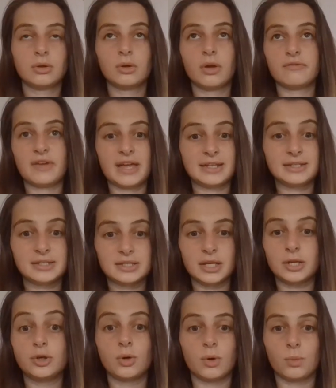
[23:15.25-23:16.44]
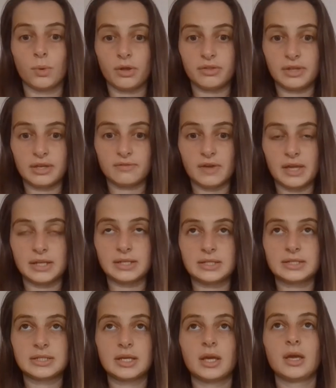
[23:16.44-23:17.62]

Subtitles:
event, a noteworthy event,